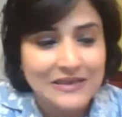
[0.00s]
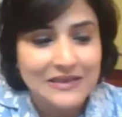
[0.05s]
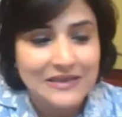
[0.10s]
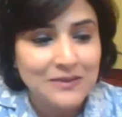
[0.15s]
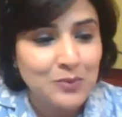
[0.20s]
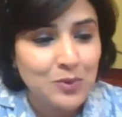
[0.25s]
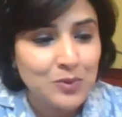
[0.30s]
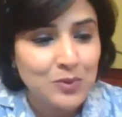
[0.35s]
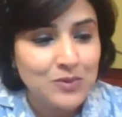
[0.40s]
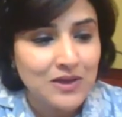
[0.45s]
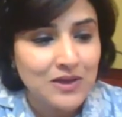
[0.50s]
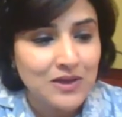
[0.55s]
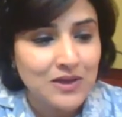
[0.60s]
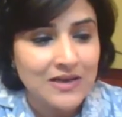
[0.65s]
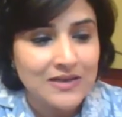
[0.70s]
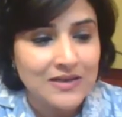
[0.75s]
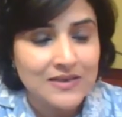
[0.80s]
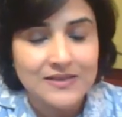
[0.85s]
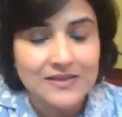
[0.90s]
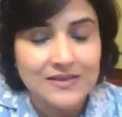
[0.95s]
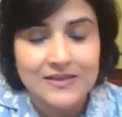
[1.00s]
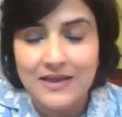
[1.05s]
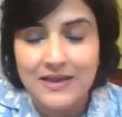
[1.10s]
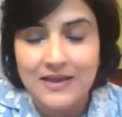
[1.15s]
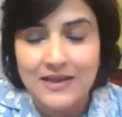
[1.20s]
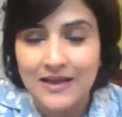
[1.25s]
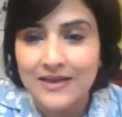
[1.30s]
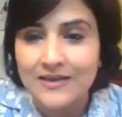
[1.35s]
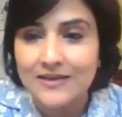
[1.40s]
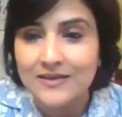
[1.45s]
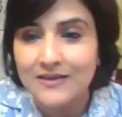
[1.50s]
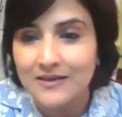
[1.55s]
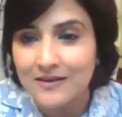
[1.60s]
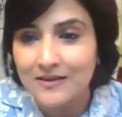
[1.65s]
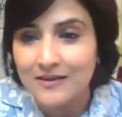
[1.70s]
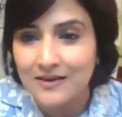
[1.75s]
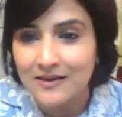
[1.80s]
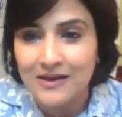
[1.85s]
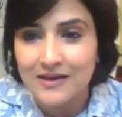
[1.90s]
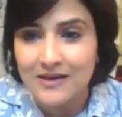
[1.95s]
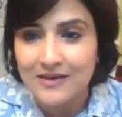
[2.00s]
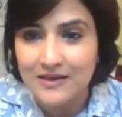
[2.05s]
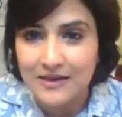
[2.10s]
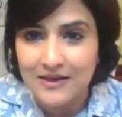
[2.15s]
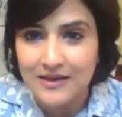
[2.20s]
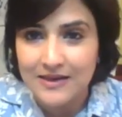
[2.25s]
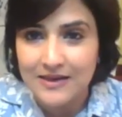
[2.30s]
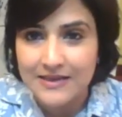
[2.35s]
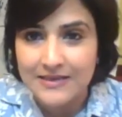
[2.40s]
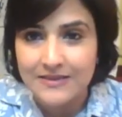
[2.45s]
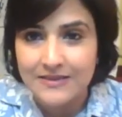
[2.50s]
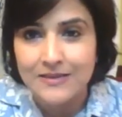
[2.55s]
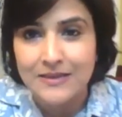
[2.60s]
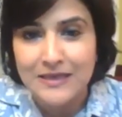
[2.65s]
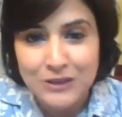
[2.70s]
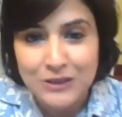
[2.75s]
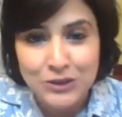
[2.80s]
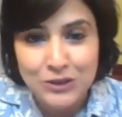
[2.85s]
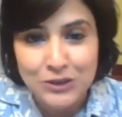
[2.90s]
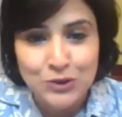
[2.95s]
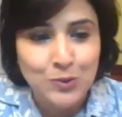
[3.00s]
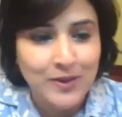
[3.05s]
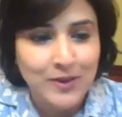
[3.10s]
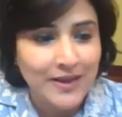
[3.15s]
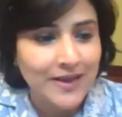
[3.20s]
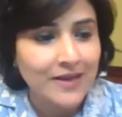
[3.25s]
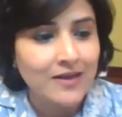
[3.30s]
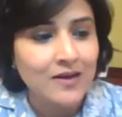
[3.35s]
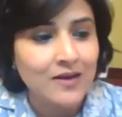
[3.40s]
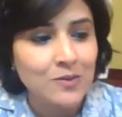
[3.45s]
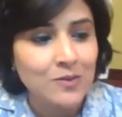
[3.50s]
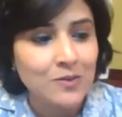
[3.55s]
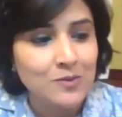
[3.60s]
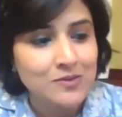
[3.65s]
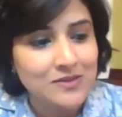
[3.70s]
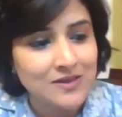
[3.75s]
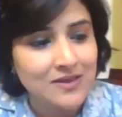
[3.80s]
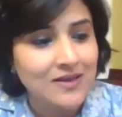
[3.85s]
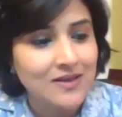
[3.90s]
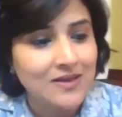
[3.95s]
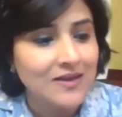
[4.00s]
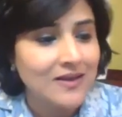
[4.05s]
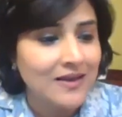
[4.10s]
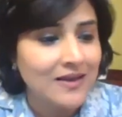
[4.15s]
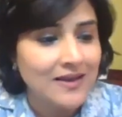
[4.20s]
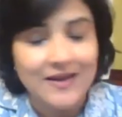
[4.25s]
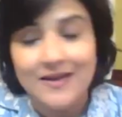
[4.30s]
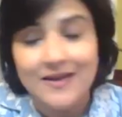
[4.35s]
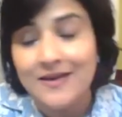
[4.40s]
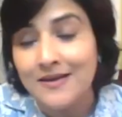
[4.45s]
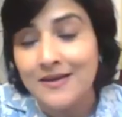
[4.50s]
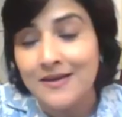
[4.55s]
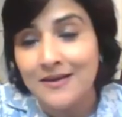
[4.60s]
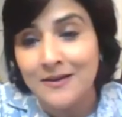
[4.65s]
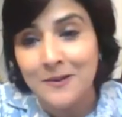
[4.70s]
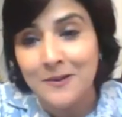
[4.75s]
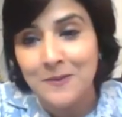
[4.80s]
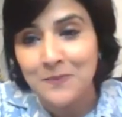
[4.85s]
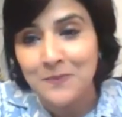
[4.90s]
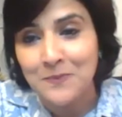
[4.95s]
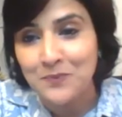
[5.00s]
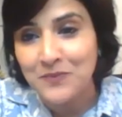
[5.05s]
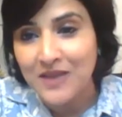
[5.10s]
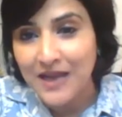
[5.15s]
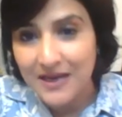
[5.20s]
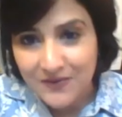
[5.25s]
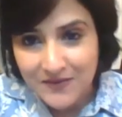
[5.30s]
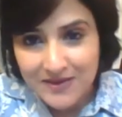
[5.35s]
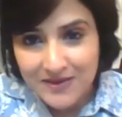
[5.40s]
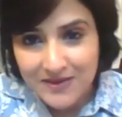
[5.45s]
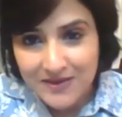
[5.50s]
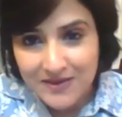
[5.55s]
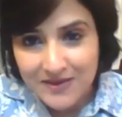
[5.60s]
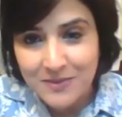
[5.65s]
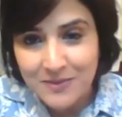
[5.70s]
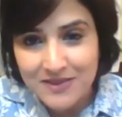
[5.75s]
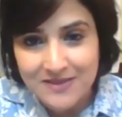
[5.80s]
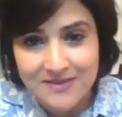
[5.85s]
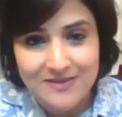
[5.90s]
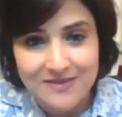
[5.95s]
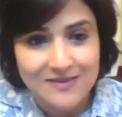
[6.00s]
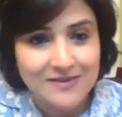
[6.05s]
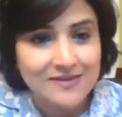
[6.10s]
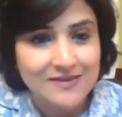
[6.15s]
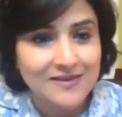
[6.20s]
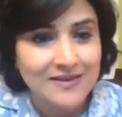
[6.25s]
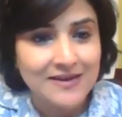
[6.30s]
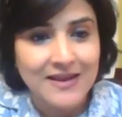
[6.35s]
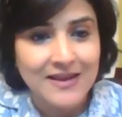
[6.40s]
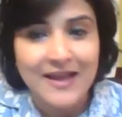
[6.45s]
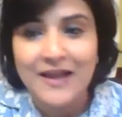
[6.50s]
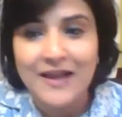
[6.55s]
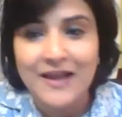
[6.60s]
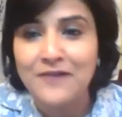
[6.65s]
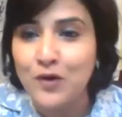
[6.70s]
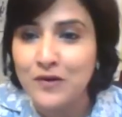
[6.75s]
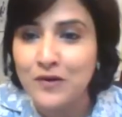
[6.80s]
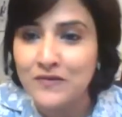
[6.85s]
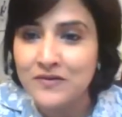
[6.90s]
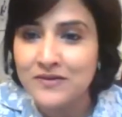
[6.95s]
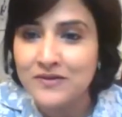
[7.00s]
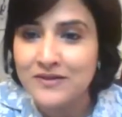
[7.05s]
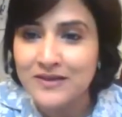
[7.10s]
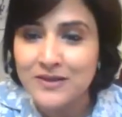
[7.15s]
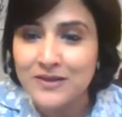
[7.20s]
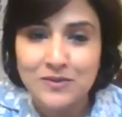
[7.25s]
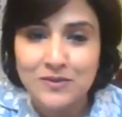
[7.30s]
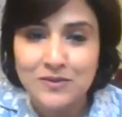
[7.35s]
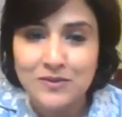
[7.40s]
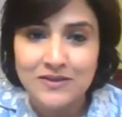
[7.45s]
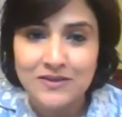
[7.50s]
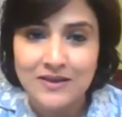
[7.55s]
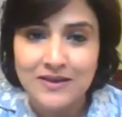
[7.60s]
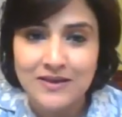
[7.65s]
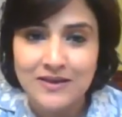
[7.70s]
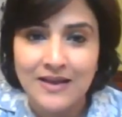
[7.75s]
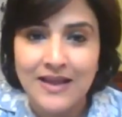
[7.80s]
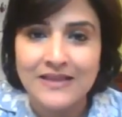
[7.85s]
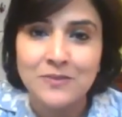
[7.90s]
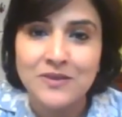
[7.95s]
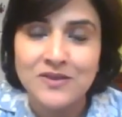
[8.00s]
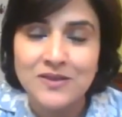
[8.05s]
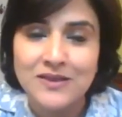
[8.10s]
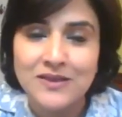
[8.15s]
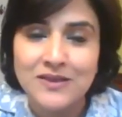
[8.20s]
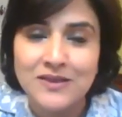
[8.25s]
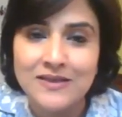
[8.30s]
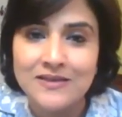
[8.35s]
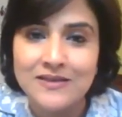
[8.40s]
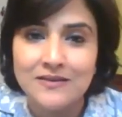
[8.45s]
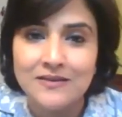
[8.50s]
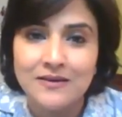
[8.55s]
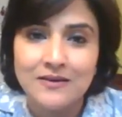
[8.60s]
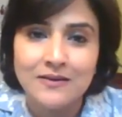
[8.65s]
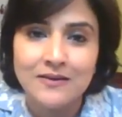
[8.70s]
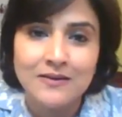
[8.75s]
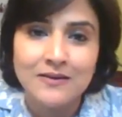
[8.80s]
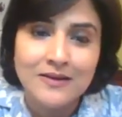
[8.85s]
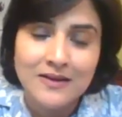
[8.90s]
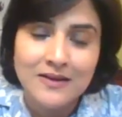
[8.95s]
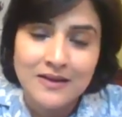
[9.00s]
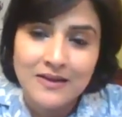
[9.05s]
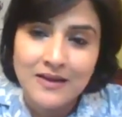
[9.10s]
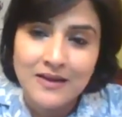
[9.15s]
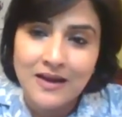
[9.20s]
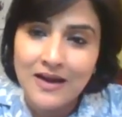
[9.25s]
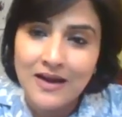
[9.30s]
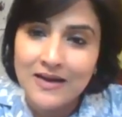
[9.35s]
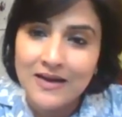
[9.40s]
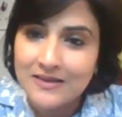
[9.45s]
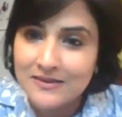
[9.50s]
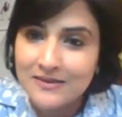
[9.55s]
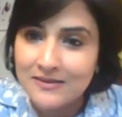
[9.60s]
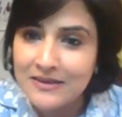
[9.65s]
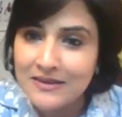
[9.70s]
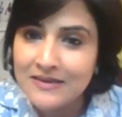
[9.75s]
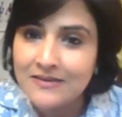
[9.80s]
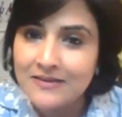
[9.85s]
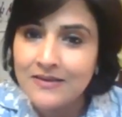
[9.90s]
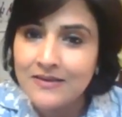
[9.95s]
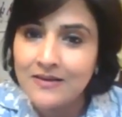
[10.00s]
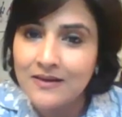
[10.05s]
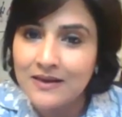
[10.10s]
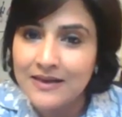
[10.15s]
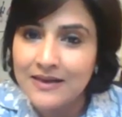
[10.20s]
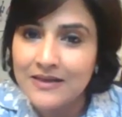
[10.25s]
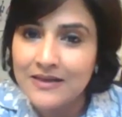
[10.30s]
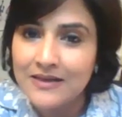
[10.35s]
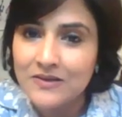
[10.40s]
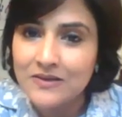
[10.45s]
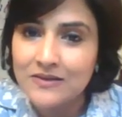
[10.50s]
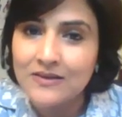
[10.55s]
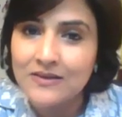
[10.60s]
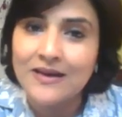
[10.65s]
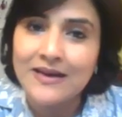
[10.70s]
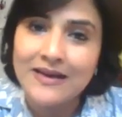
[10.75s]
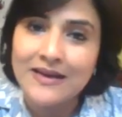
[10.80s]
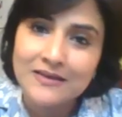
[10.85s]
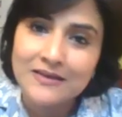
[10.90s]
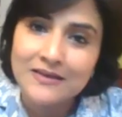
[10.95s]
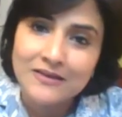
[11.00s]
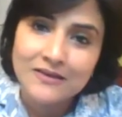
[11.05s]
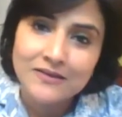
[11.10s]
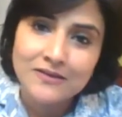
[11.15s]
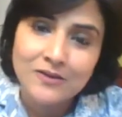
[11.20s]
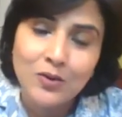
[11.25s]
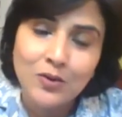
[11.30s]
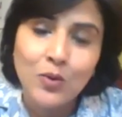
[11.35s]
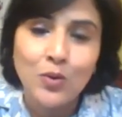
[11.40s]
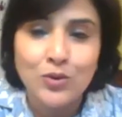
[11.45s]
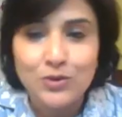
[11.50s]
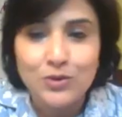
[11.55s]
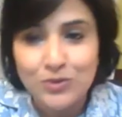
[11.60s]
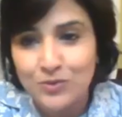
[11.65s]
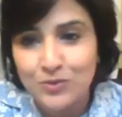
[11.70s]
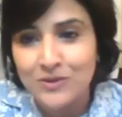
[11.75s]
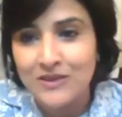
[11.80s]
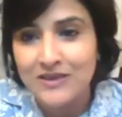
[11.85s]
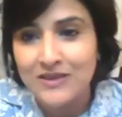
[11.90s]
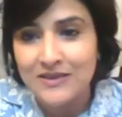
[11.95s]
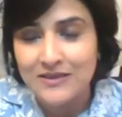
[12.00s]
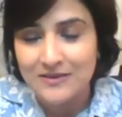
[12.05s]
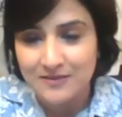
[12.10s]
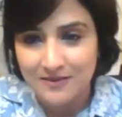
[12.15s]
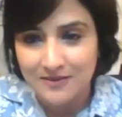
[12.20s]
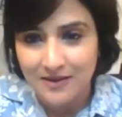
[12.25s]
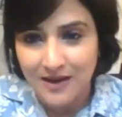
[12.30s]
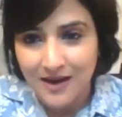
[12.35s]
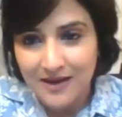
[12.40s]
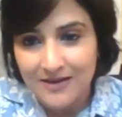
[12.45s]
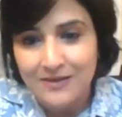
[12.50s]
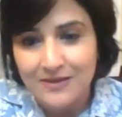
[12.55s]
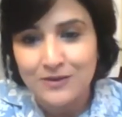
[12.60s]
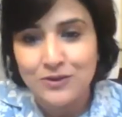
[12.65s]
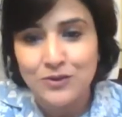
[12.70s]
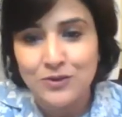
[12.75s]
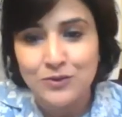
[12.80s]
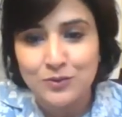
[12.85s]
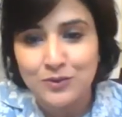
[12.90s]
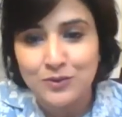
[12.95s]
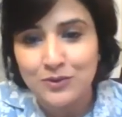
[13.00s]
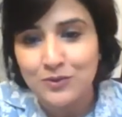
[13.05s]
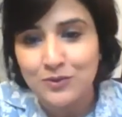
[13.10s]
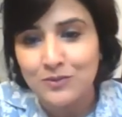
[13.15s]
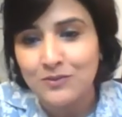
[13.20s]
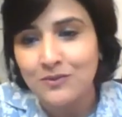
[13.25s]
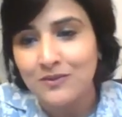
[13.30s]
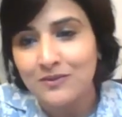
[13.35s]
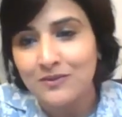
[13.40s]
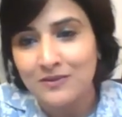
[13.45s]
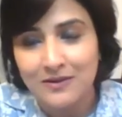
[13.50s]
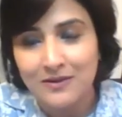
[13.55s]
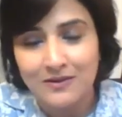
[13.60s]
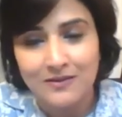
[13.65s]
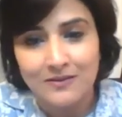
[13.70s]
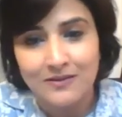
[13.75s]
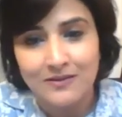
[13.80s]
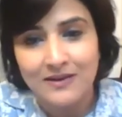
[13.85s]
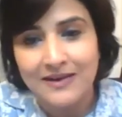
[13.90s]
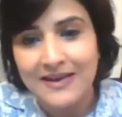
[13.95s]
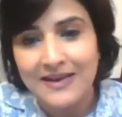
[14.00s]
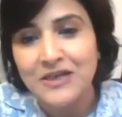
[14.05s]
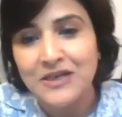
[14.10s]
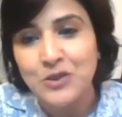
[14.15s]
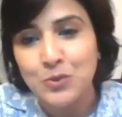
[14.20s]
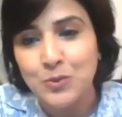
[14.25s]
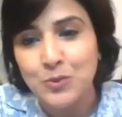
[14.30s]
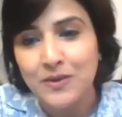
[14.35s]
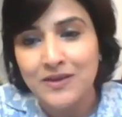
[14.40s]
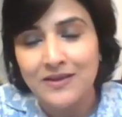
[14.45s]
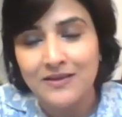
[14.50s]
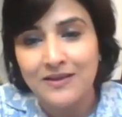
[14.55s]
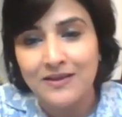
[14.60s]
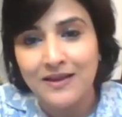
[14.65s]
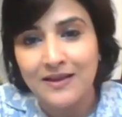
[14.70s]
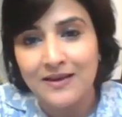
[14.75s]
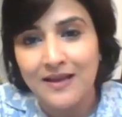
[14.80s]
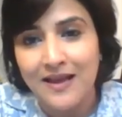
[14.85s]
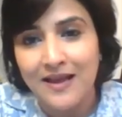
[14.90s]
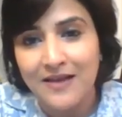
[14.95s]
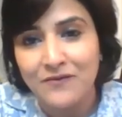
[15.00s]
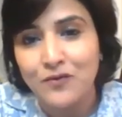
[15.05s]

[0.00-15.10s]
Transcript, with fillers: both artists and uh, art collectors needs to hang out in um, gallery spaces and have conversations and as much as uh, artists need the collector the collectors also need artists to you know uh, connect with and have